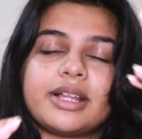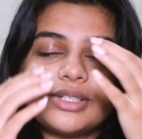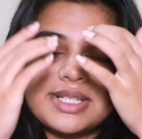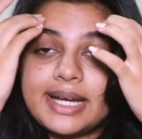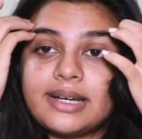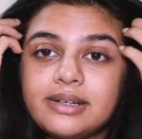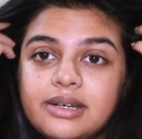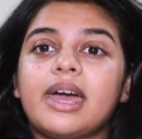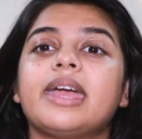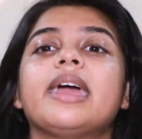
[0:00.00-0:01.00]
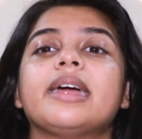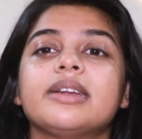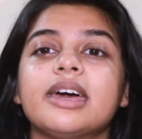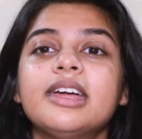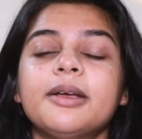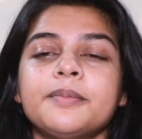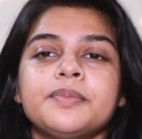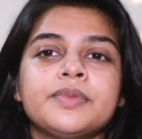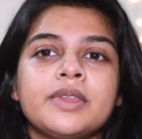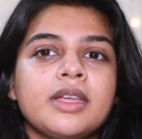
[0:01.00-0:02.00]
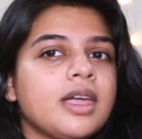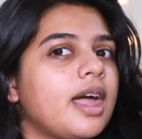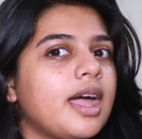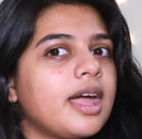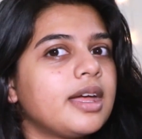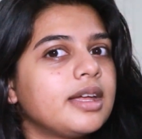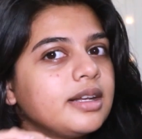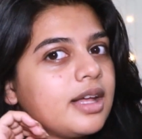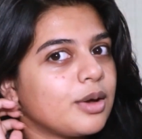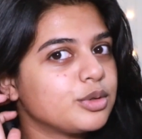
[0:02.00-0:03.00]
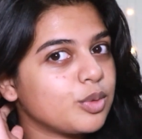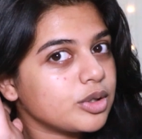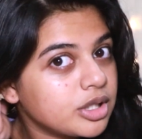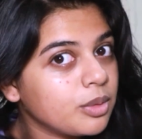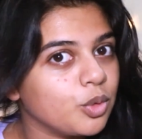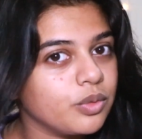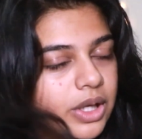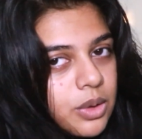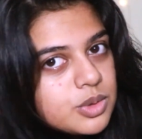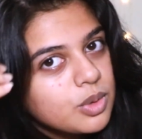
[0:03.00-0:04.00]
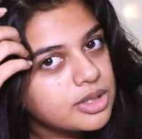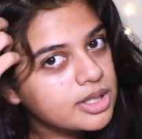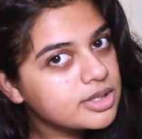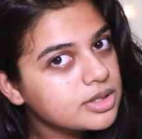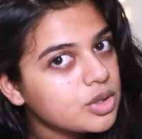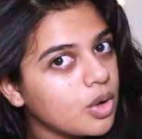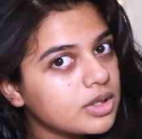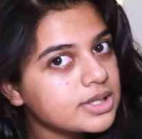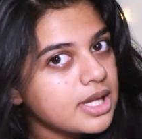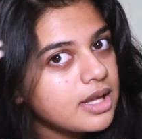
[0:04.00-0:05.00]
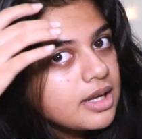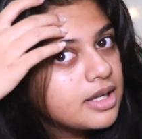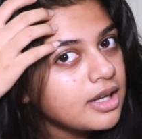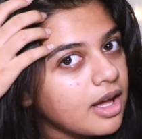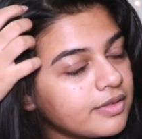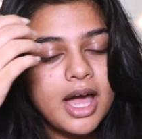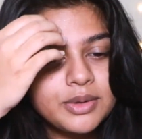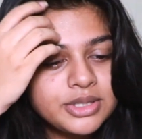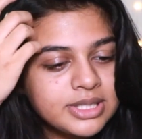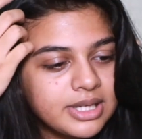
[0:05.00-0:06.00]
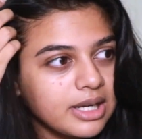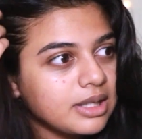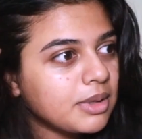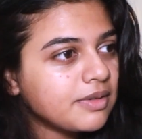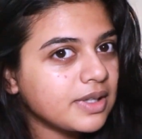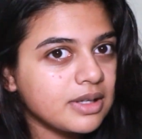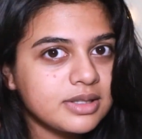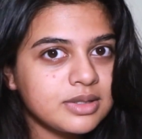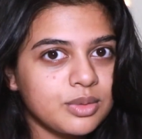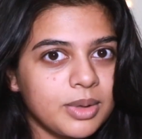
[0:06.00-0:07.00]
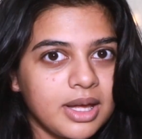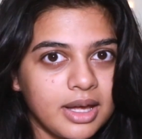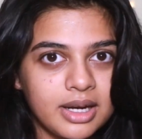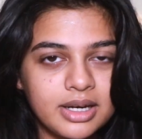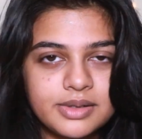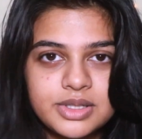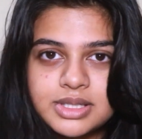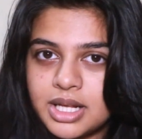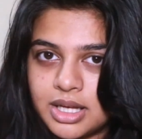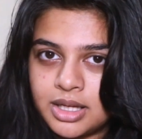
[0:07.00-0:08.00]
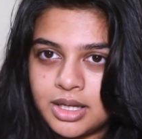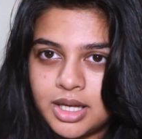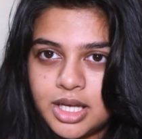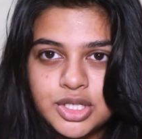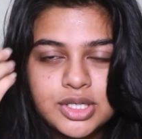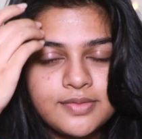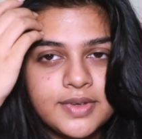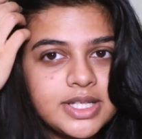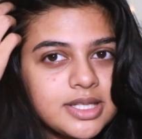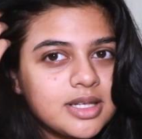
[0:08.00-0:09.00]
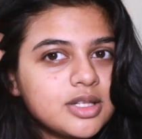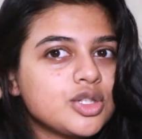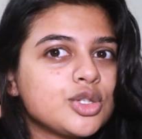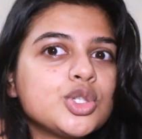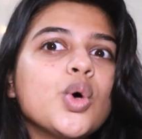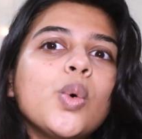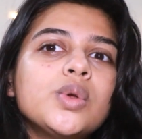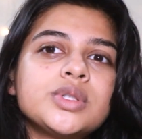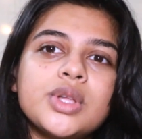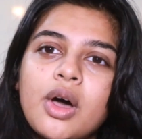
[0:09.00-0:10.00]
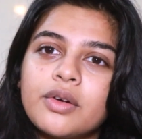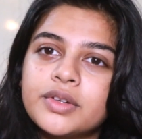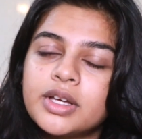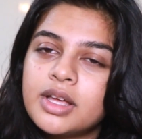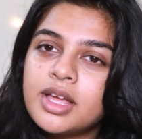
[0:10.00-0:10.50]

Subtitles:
I just let it dry, air dry. And I was watching a movie, I was watching stocks, and I was just running my fingers through my hair, and I was just like, it just feels so soft.